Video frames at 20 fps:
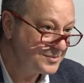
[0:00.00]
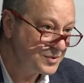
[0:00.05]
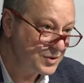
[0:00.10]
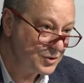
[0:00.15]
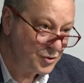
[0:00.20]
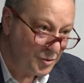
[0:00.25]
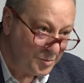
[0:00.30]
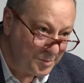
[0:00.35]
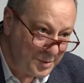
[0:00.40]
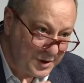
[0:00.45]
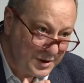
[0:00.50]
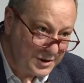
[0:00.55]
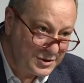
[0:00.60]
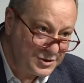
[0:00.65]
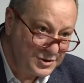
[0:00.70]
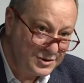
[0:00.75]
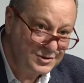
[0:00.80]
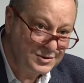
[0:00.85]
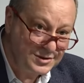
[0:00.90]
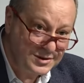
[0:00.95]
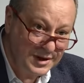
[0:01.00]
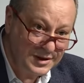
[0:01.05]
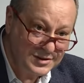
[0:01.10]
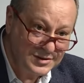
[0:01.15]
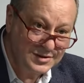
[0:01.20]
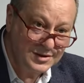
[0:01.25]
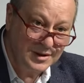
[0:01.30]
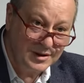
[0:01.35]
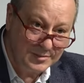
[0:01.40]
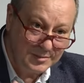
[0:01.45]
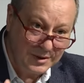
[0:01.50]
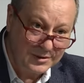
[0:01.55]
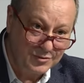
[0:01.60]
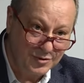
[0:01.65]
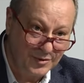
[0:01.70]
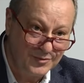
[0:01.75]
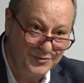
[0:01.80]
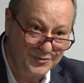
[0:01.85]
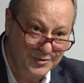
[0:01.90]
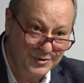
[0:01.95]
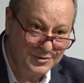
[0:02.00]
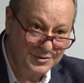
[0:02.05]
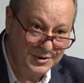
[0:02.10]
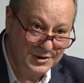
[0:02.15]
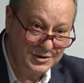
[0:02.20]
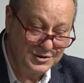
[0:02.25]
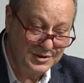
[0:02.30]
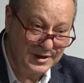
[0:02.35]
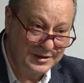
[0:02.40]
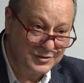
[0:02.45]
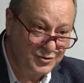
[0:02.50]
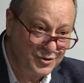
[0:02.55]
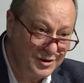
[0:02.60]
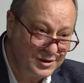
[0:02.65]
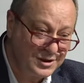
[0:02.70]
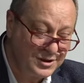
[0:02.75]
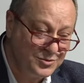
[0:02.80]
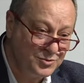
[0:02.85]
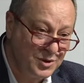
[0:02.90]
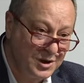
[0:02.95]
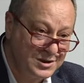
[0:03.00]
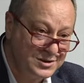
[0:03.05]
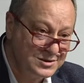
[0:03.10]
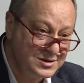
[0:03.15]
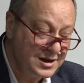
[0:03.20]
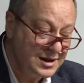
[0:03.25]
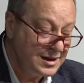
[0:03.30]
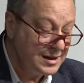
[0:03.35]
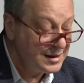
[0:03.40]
The cooperation, yes, but confrontation. And Turkey was,